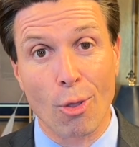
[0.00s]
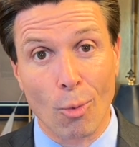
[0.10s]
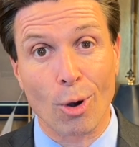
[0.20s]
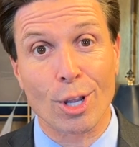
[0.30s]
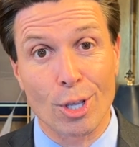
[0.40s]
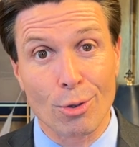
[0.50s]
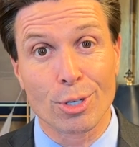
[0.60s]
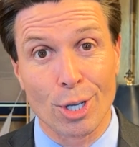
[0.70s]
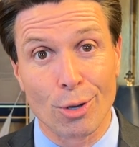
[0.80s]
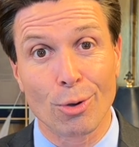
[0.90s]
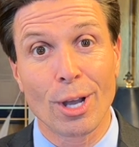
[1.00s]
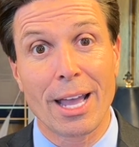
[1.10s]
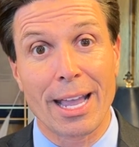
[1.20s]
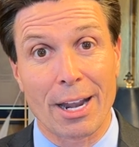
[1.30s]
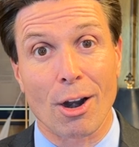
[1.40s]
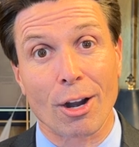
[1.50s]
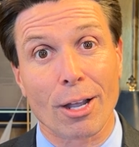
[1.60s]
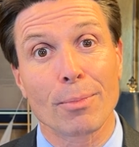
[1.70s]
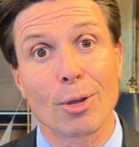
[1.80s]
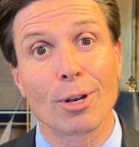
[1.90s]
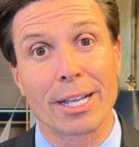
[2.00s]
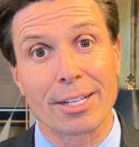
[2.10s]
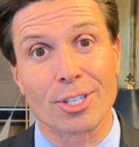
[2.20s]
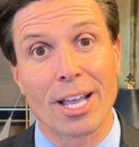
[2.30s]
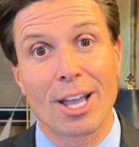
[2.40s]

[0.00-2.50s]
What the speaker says: work you do in our communities.